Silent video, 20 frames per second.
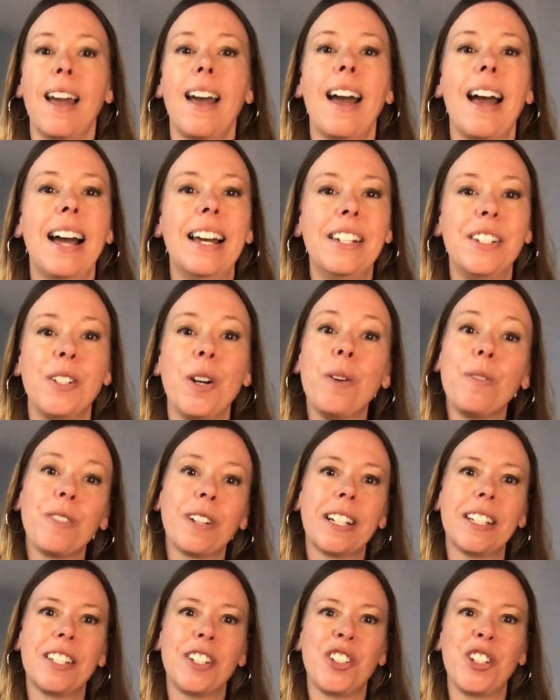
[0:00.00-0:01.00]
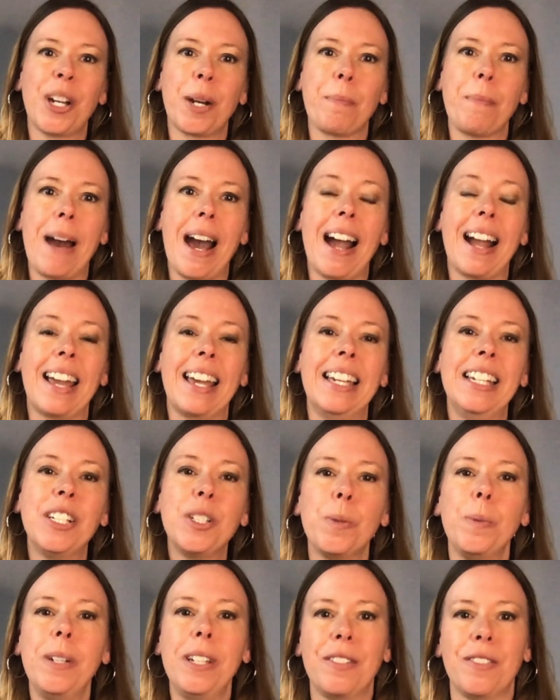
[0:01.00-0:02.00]
And don't forget to check back each
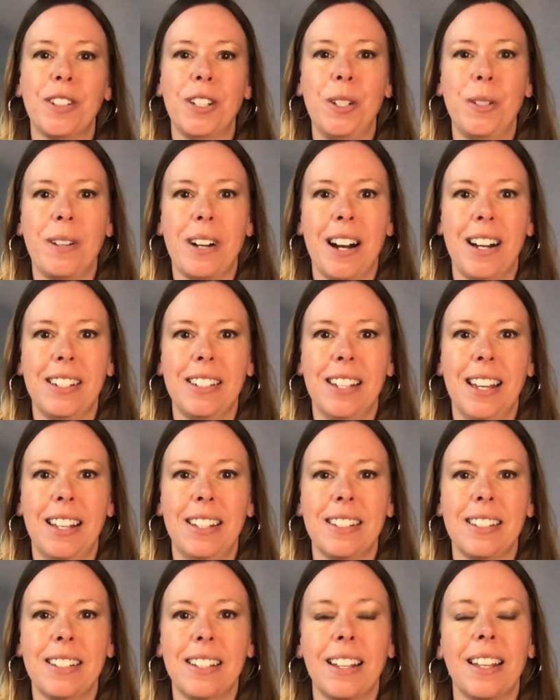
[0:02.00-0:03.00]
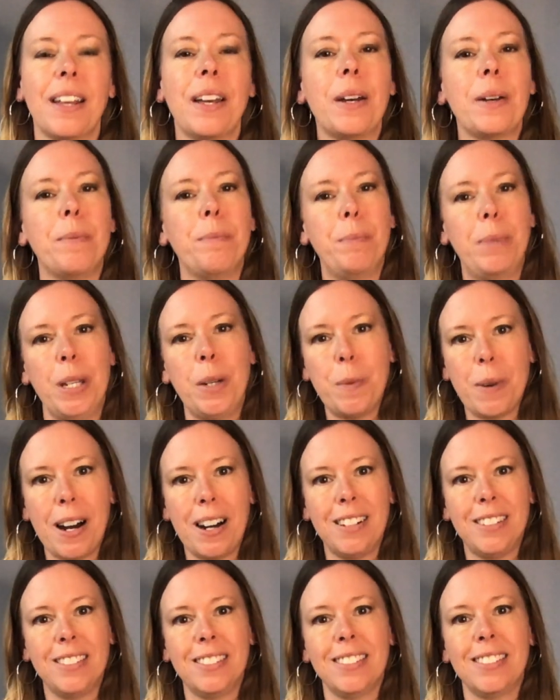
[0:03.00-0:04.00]
week for new content. Be
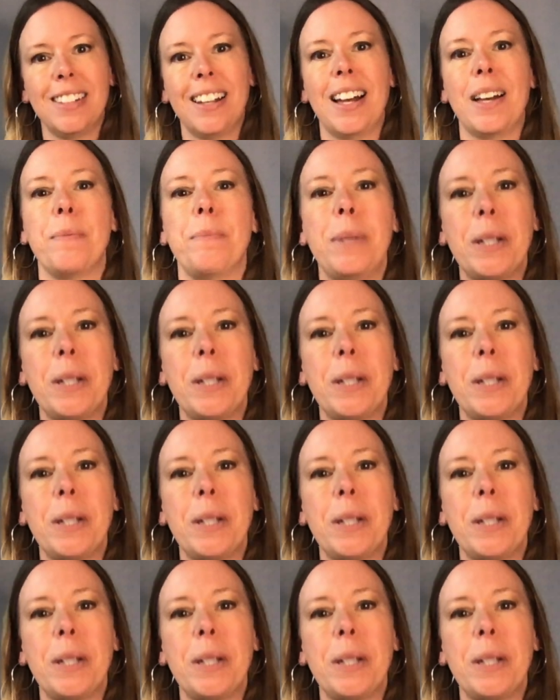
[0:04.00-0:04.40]
well and be